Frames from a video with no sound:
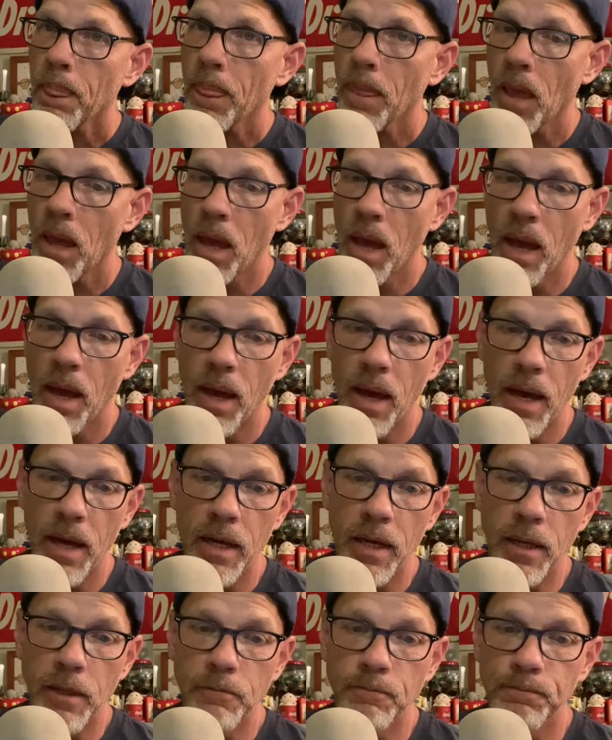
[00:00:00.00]

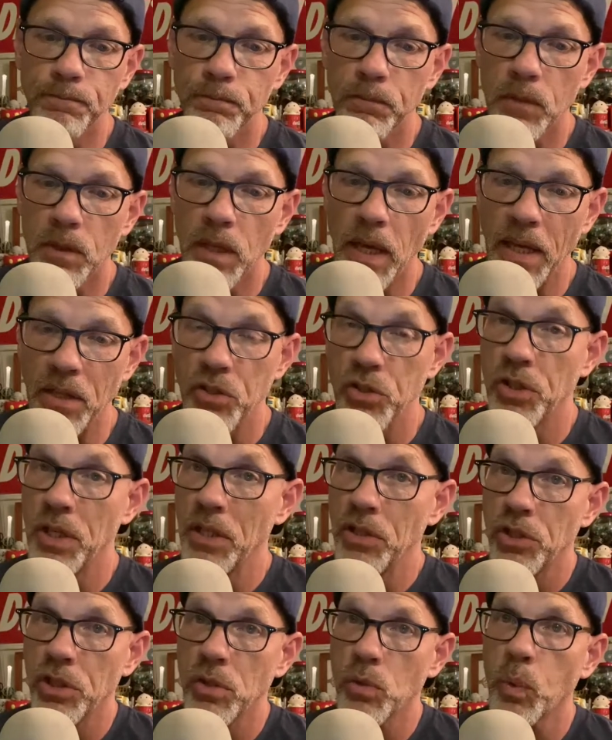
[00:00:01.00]
uh,
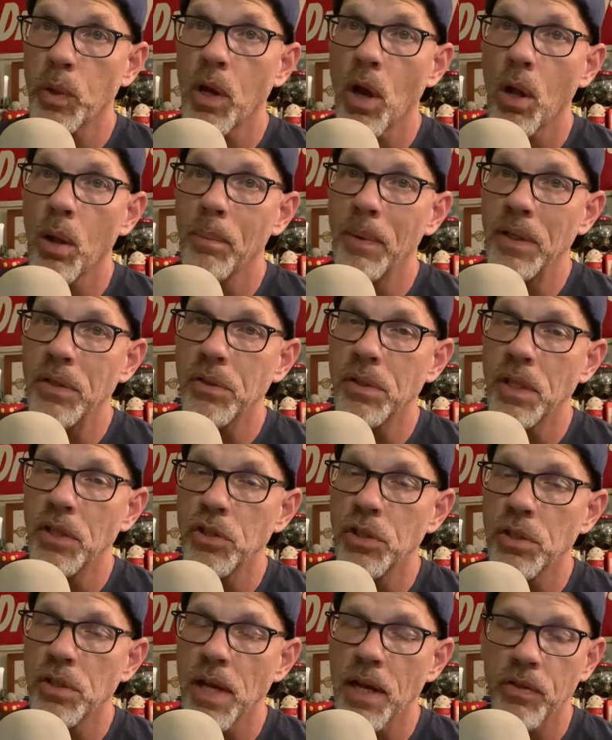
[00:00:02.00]
extensions. We call them
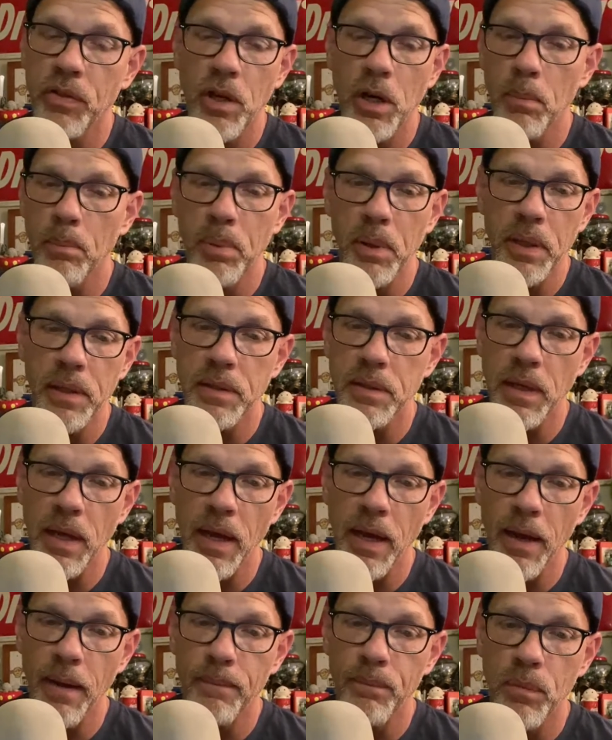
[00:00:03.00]
extensions out there, but
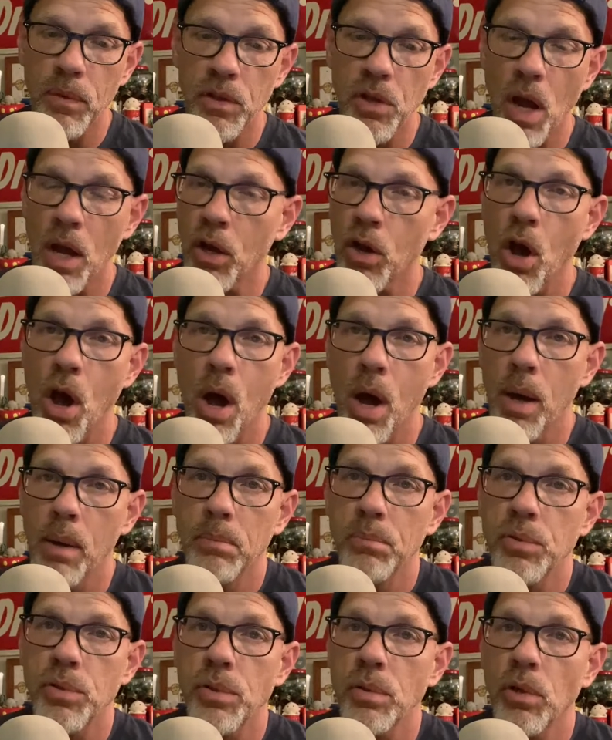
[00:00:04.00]
uh,
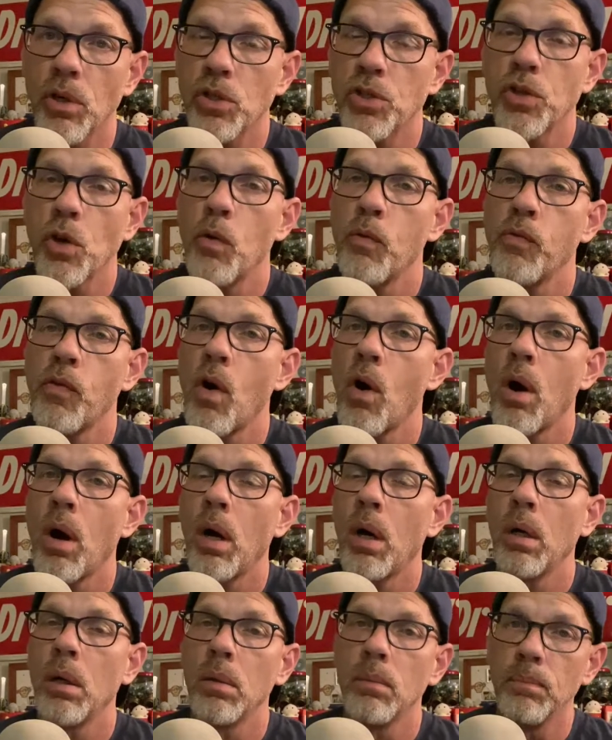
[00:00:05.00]
.coms are so
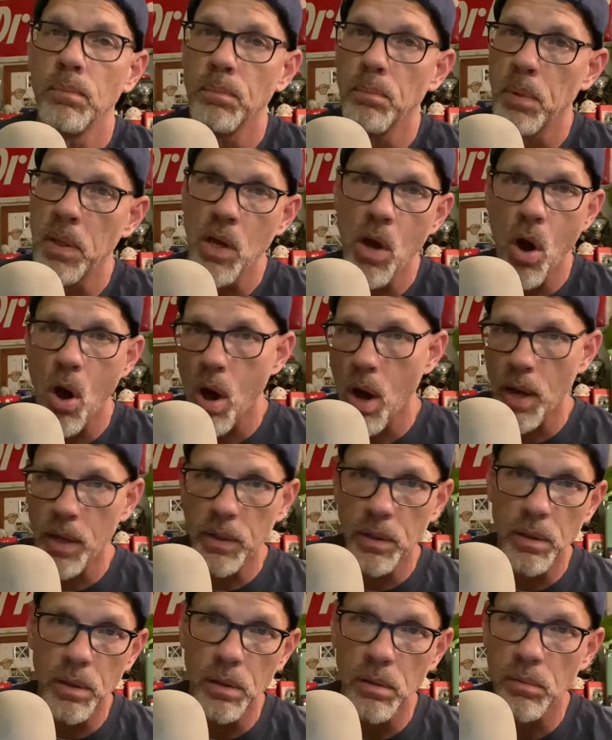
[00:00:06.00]
far
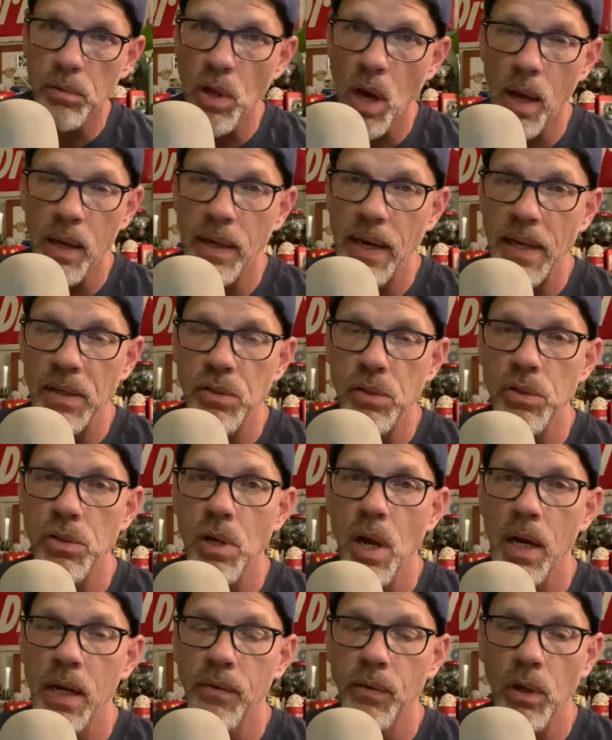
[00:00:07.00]
beyond .nets, it's
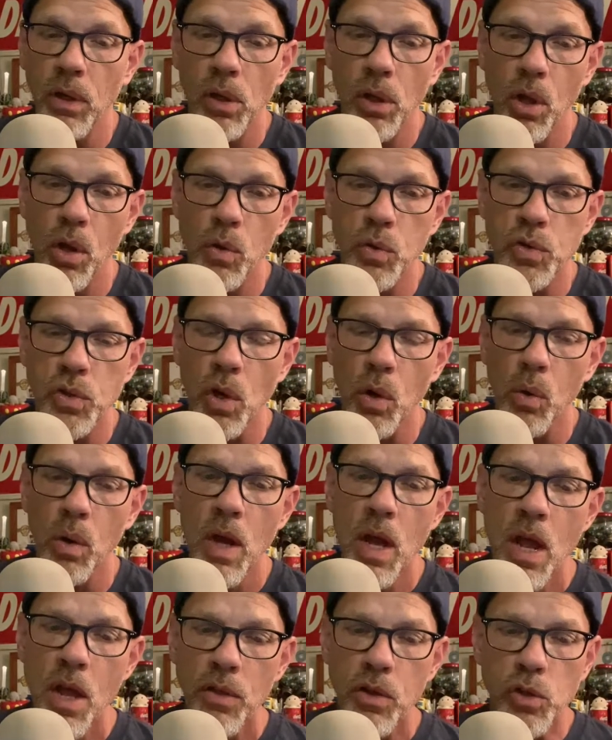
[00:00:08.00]
not even close. So
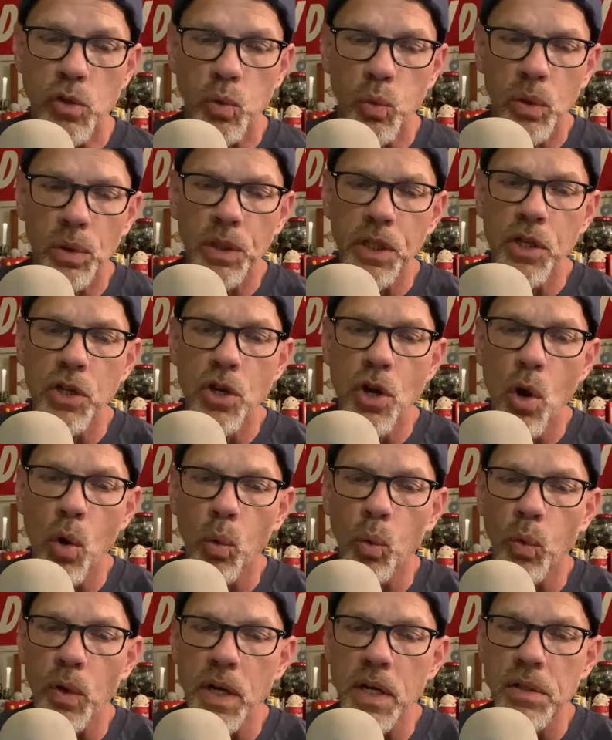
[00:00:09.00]
there's really no
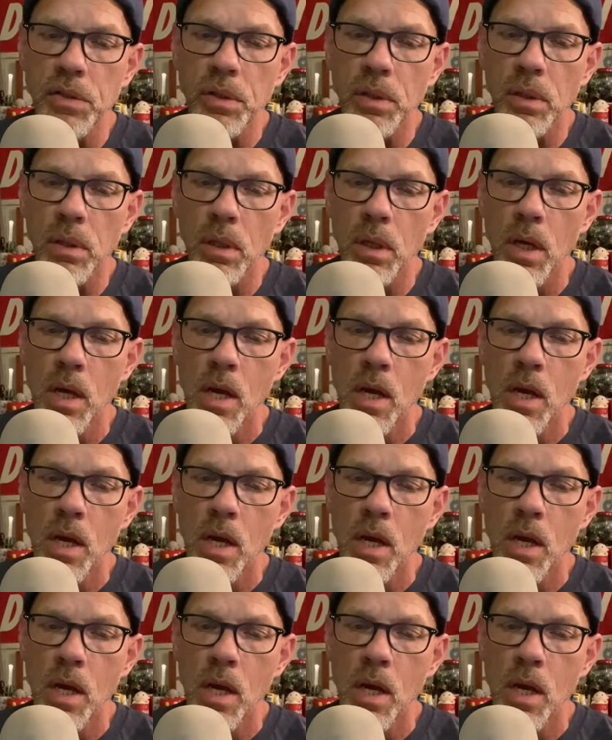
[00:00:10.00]
reason